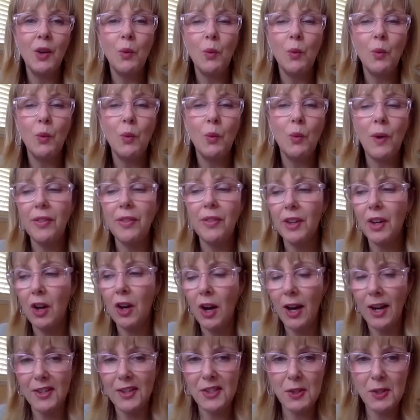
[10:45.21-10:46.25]
with the
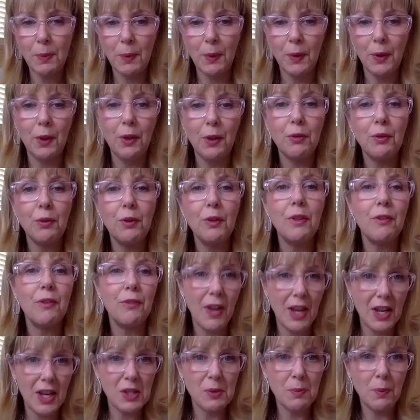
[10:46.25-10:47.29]
gospel through the
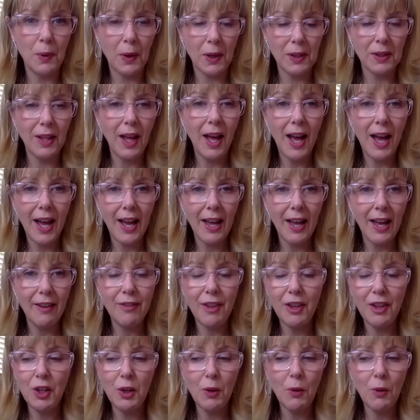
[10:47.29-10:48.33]
Facebook Live
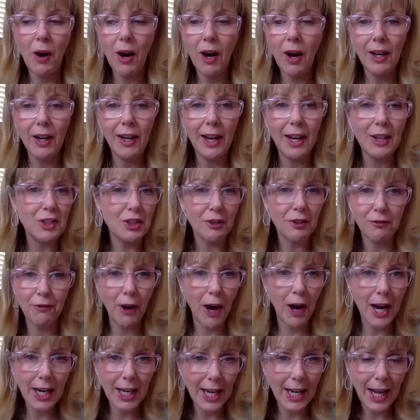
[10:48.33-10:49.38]
than you are at your
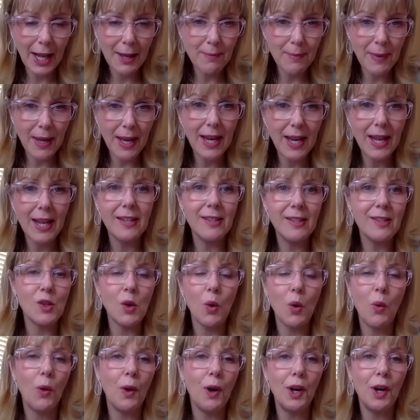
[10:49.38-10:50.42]
Friday night meetings
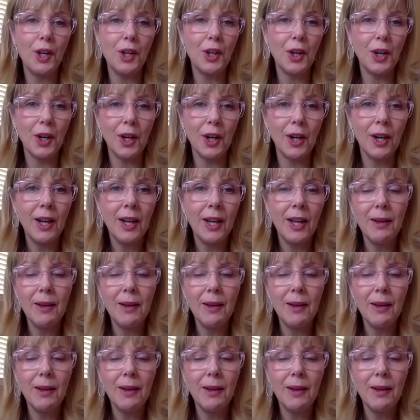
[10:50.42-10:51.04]
or your